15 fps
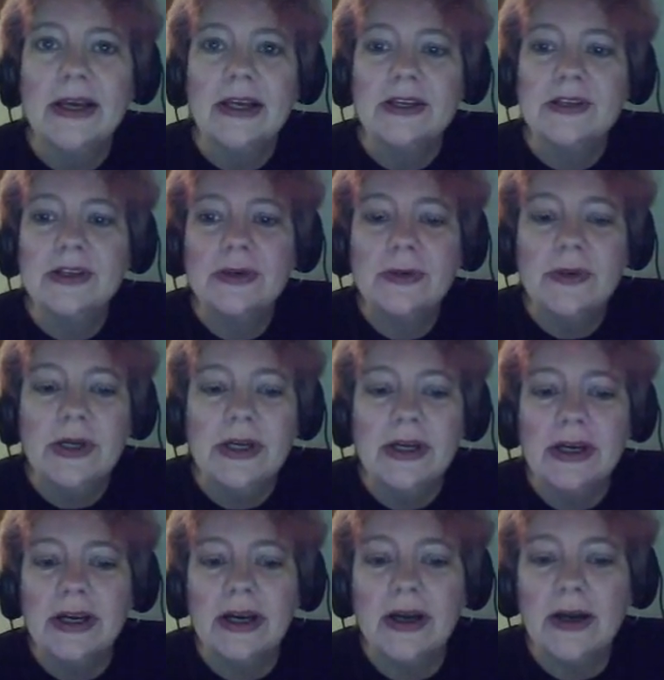So
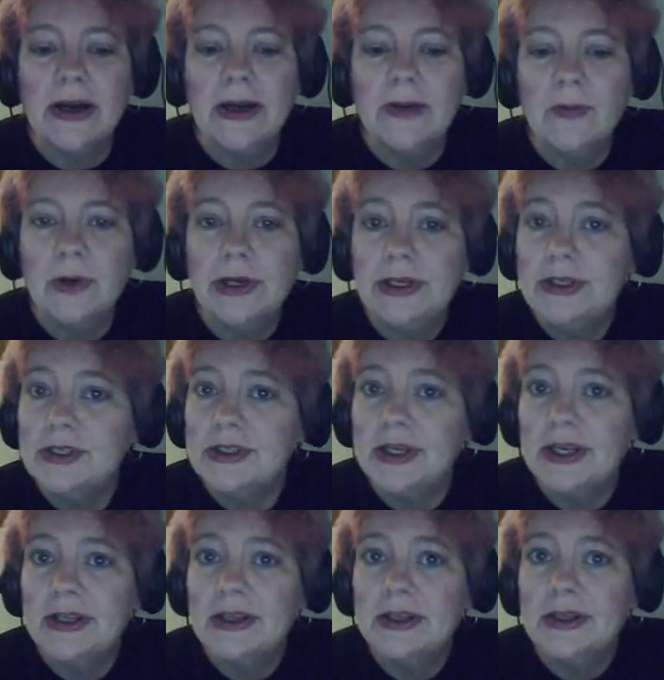I wanted to
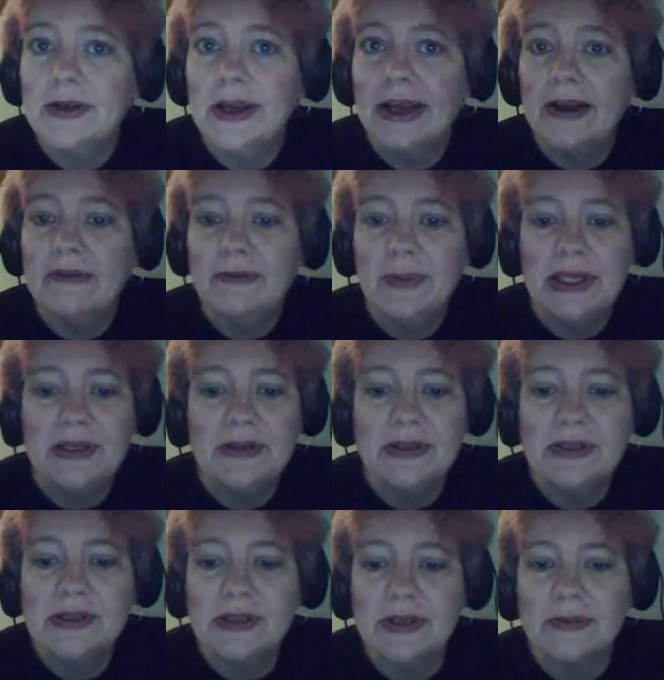say that there have
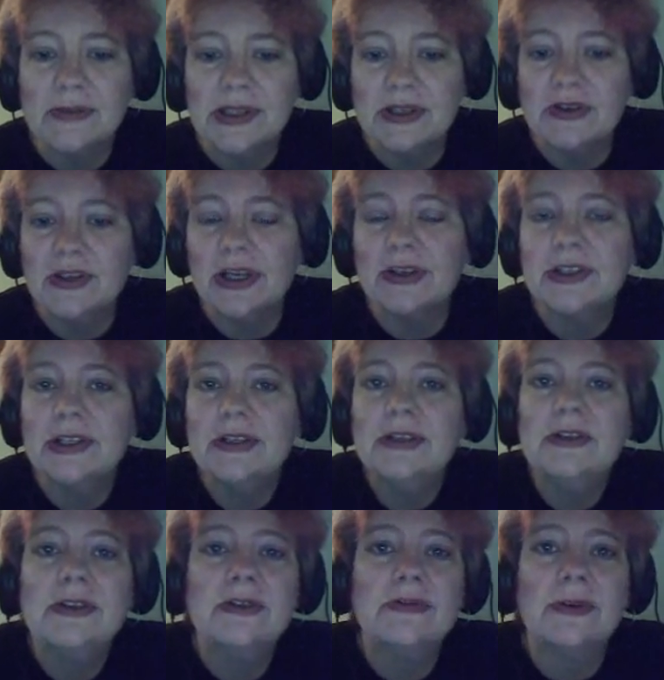been some
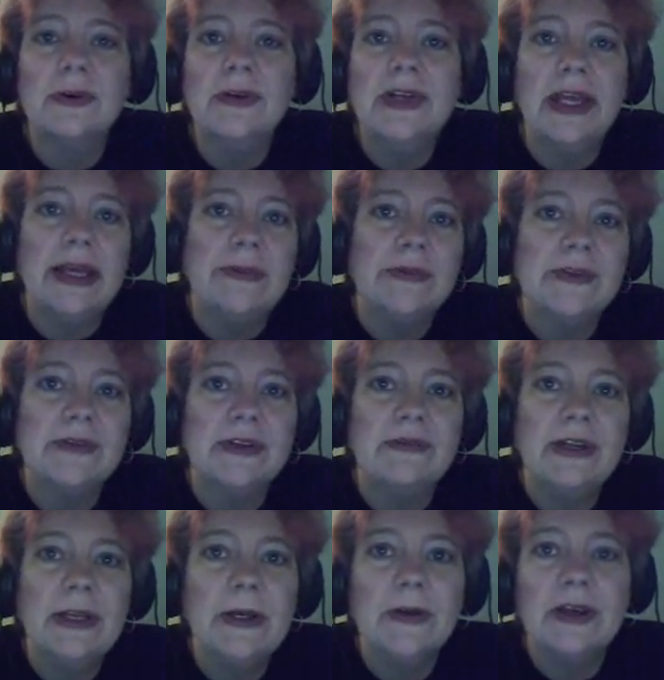suggestions for names for
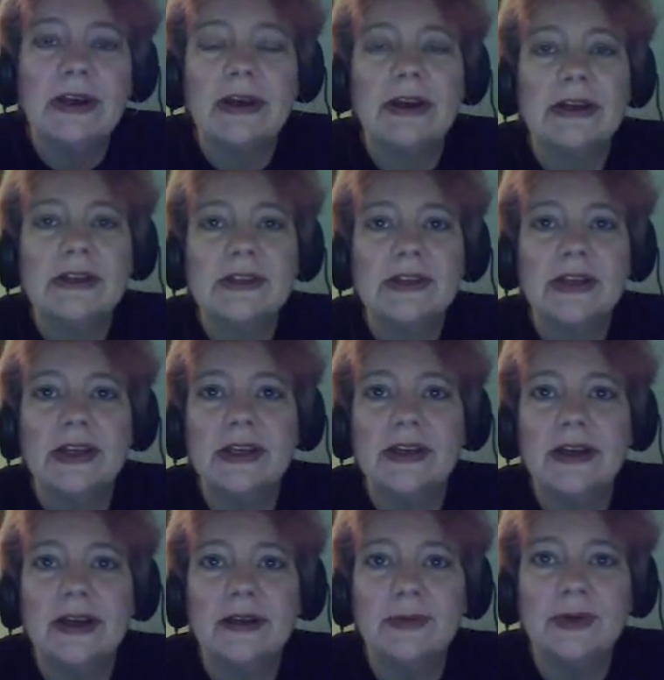the videocasts,
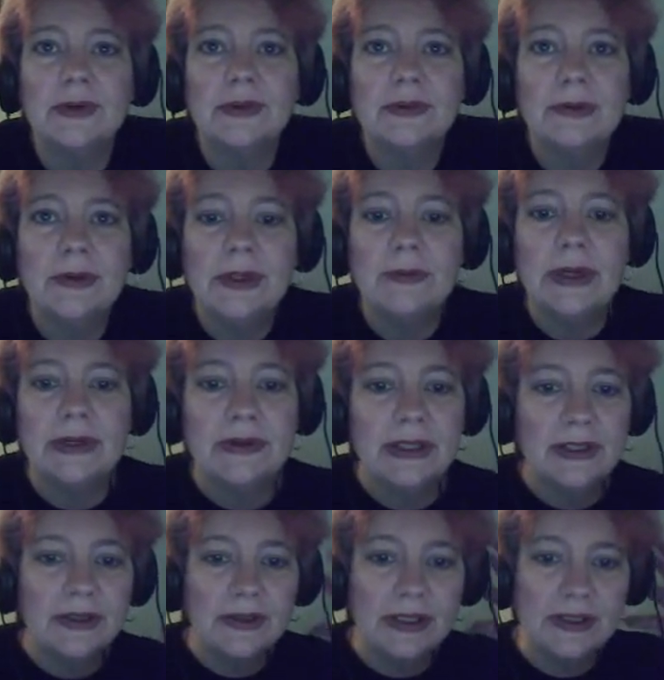and I will throw them
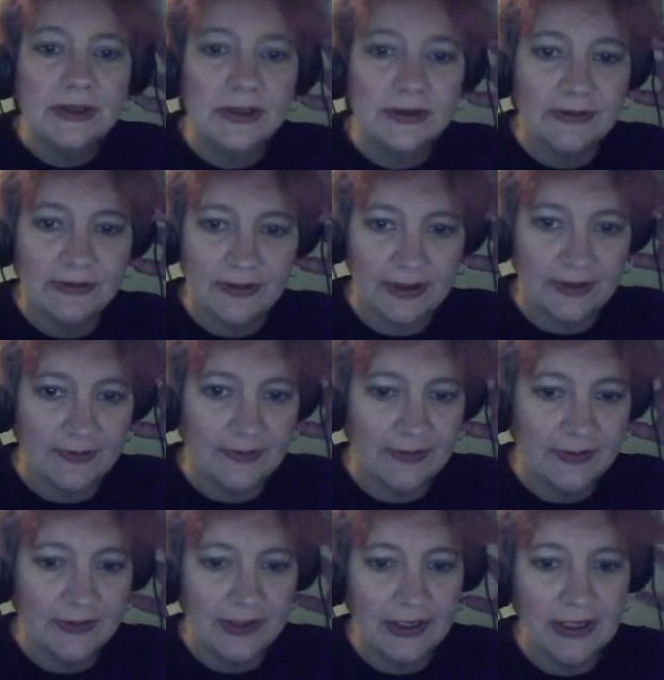out there. These are
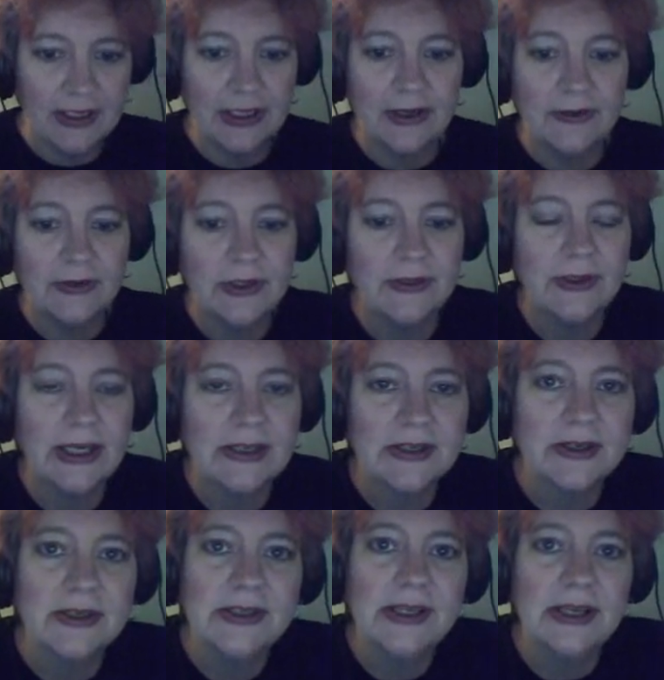from an account who
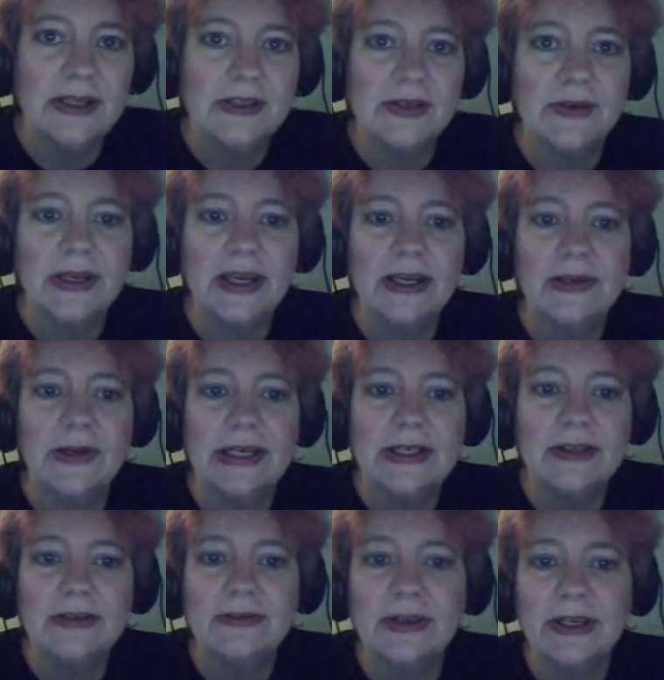has not said it's okay to
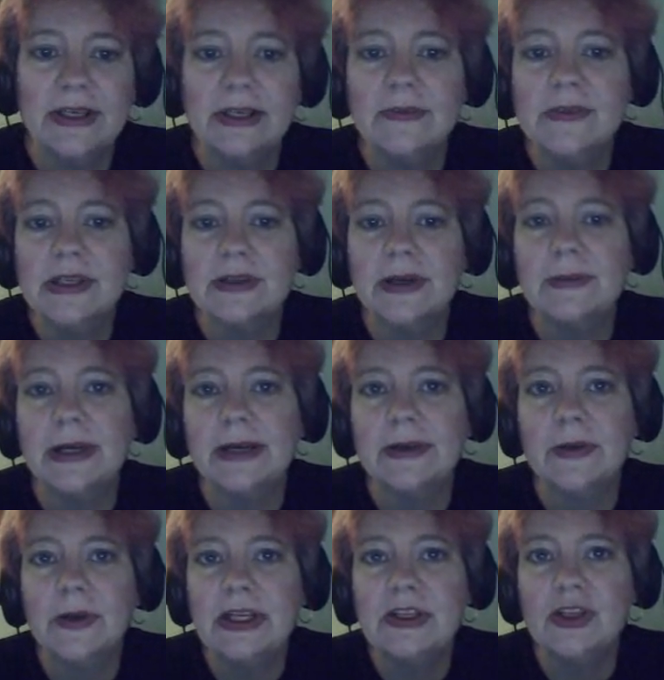identify him, so I'm
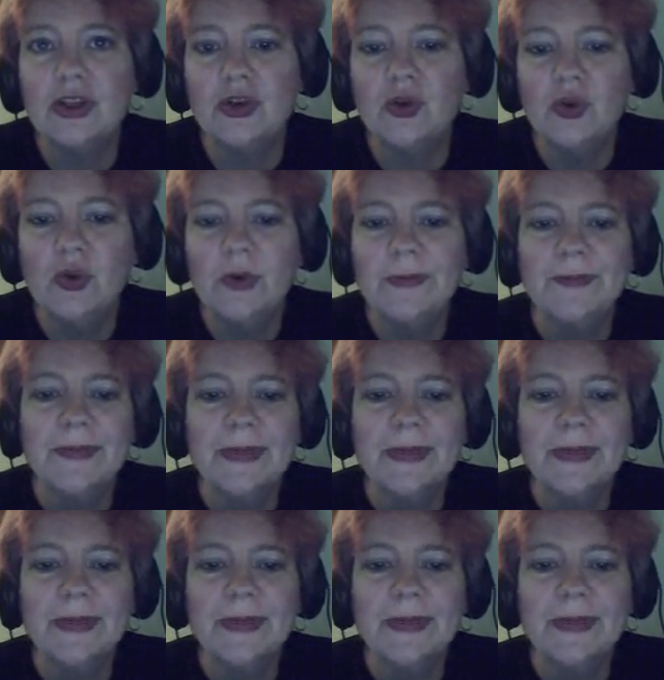not going to.